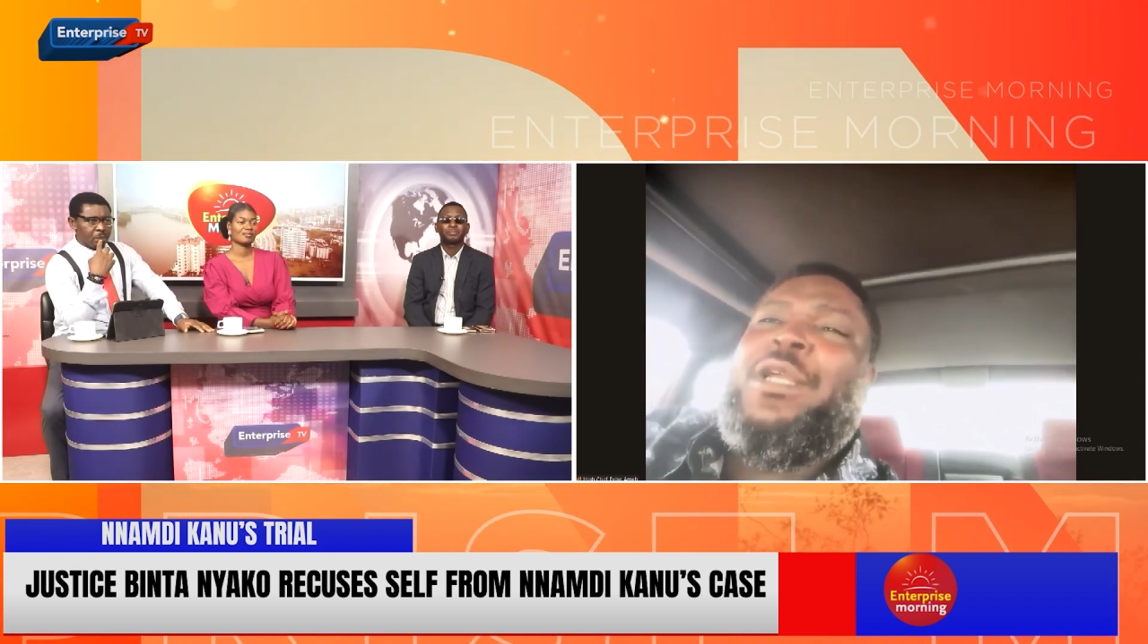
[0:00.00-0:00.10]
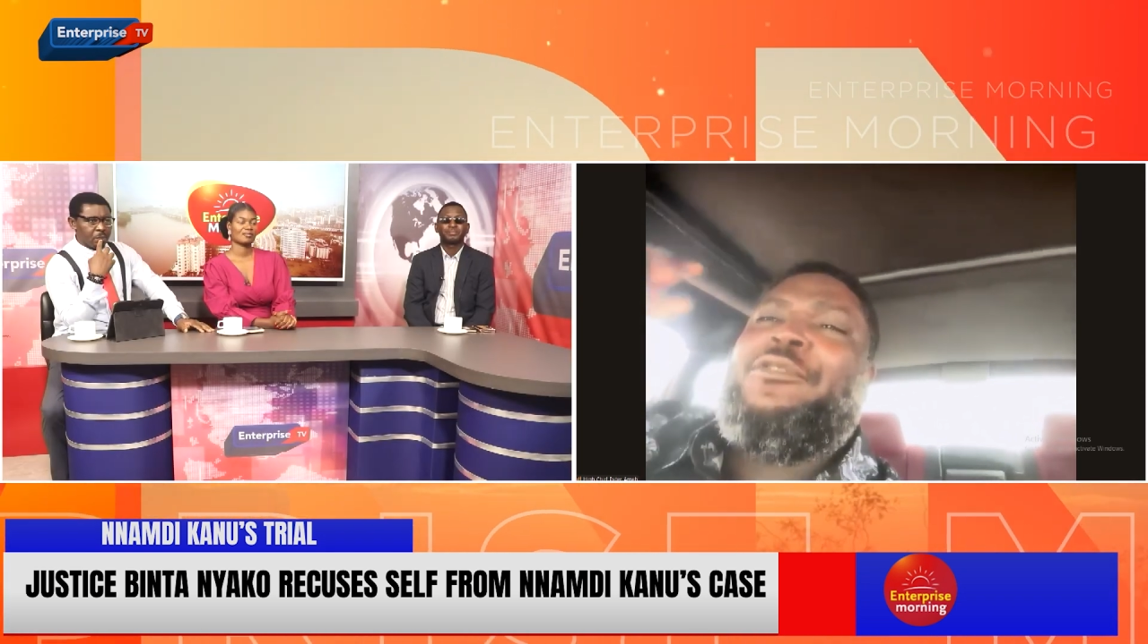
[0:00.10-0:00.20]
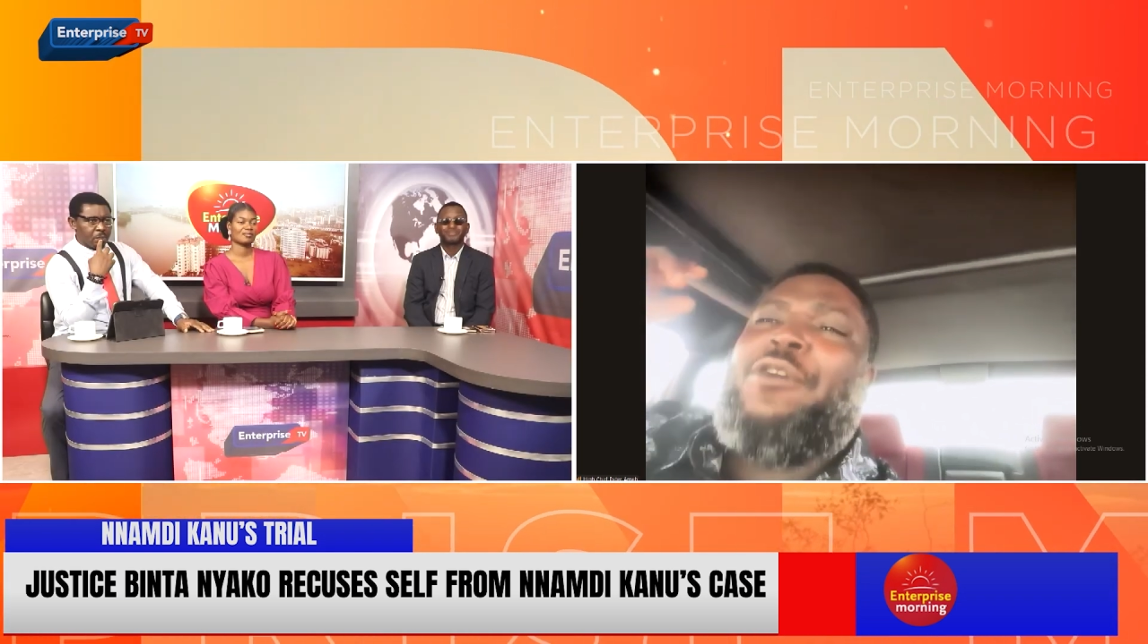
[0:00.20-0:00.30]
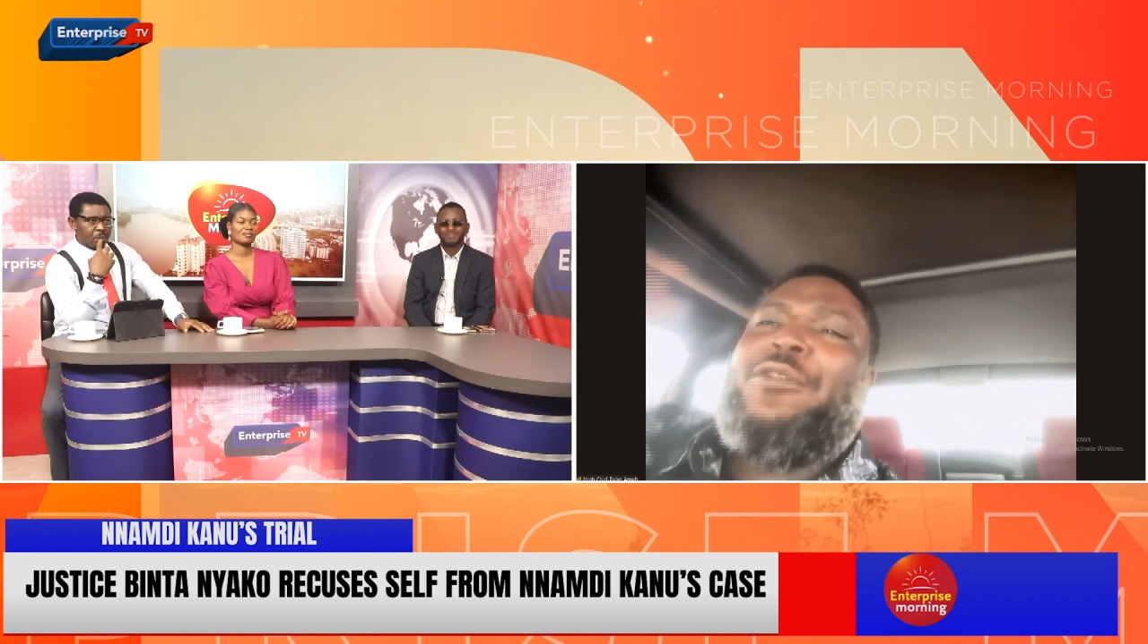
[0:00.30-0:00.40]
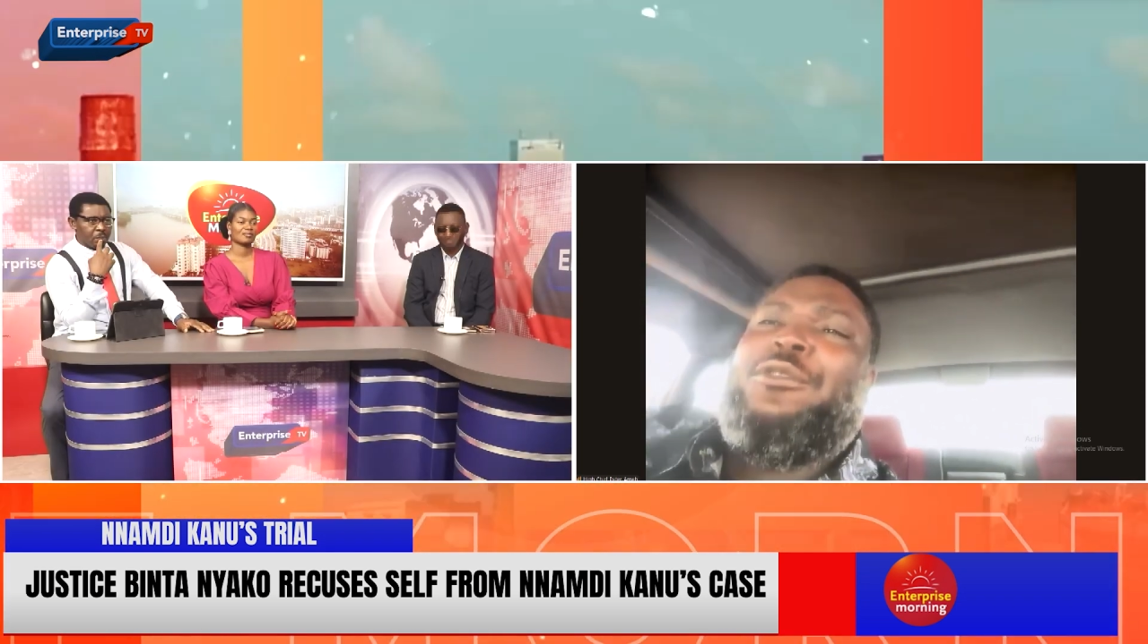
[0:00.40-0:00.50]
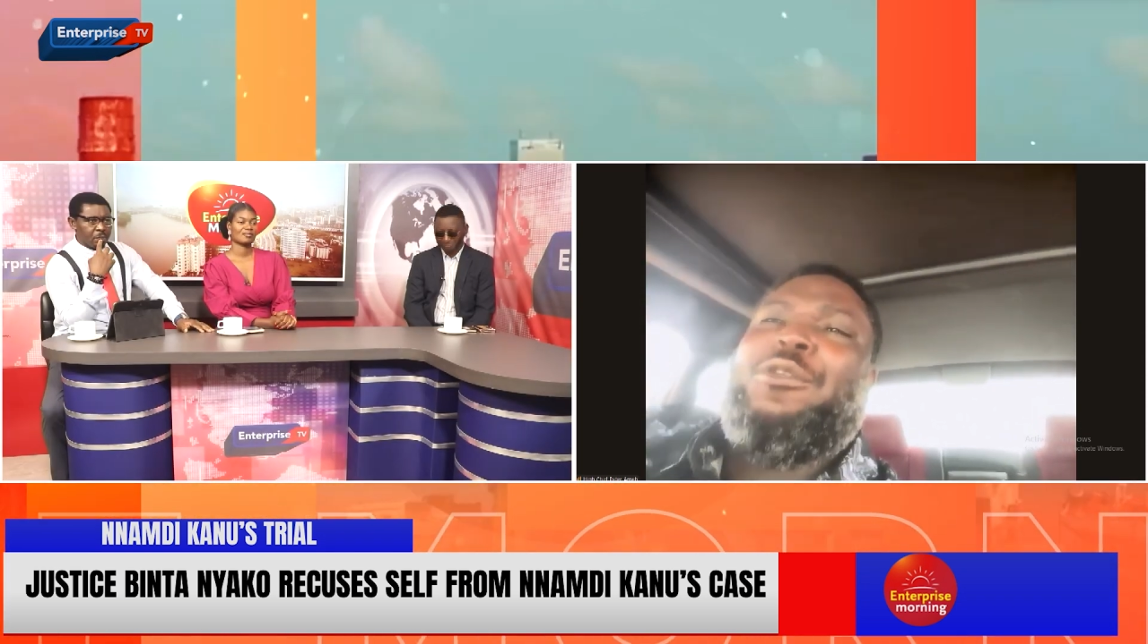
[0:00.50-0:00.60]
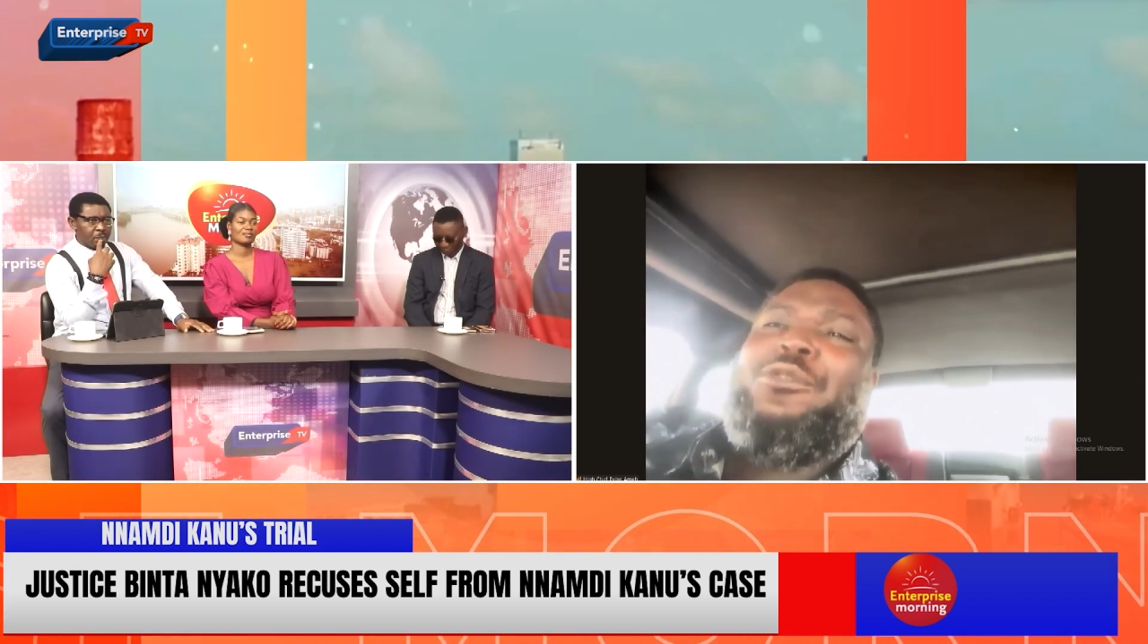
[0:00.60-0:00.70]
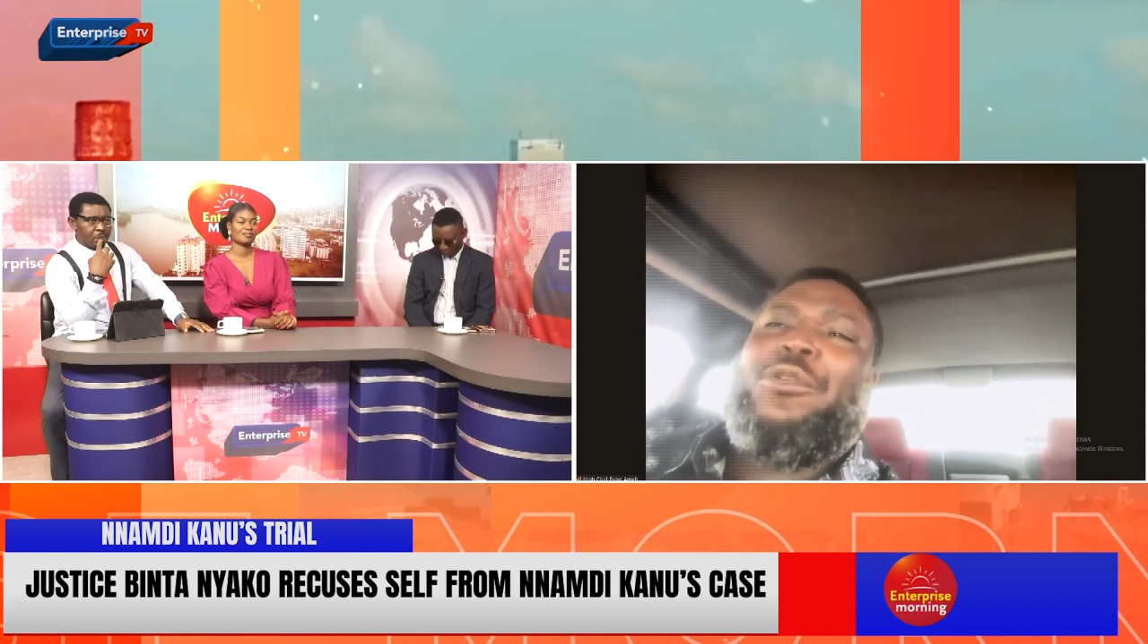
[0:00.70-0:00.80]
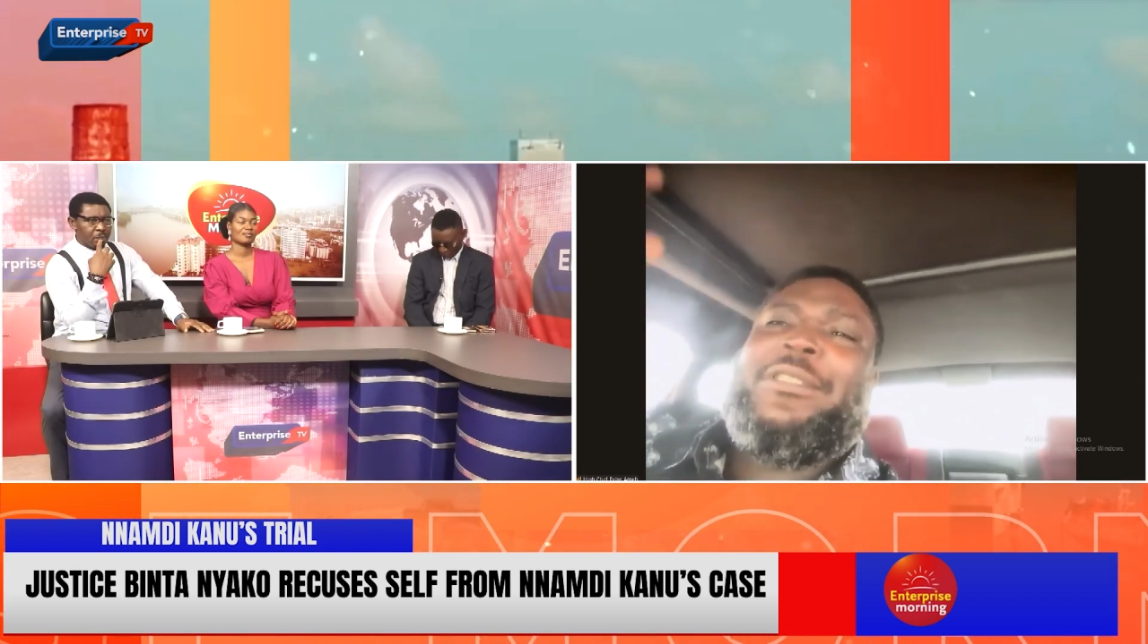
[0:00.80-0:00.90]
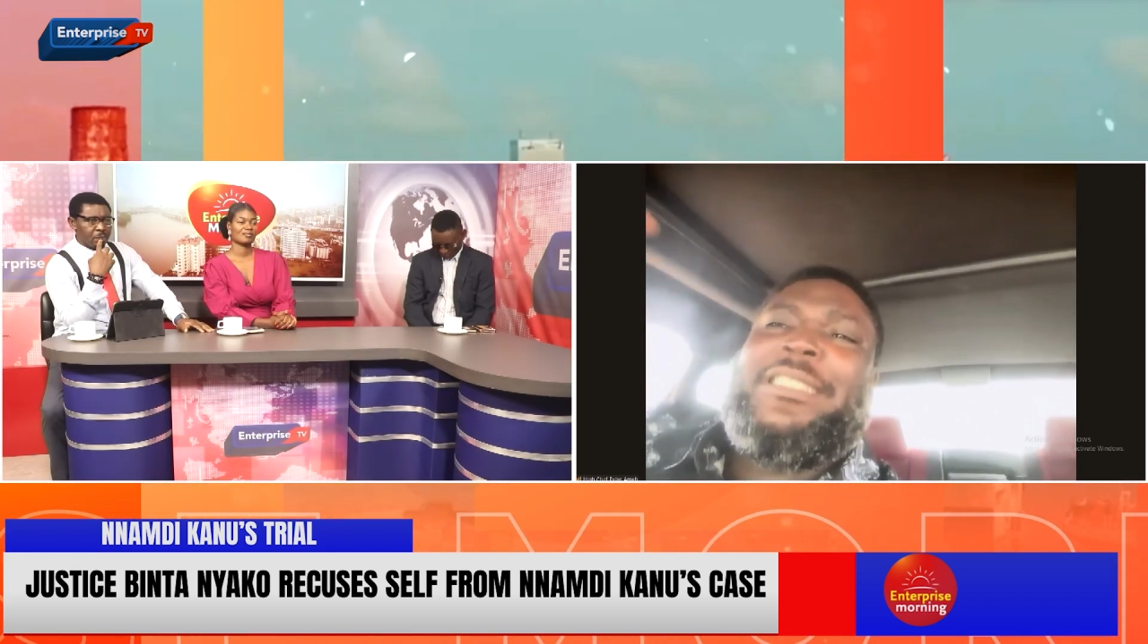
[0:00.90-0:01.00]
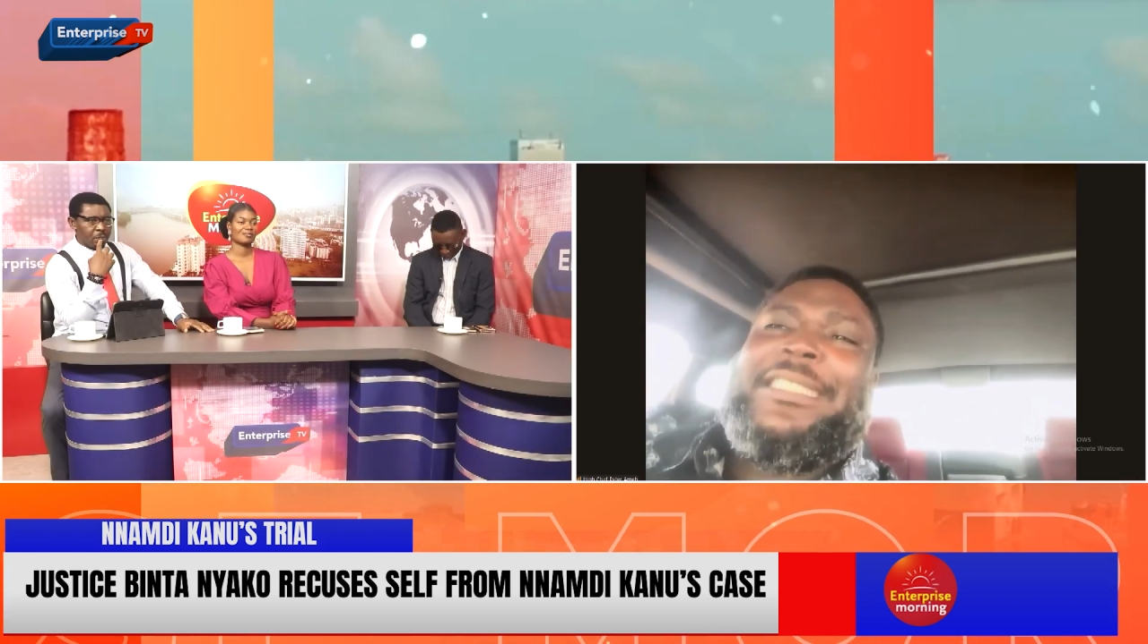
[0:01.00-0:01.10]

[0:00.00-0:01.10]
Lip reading: and then continue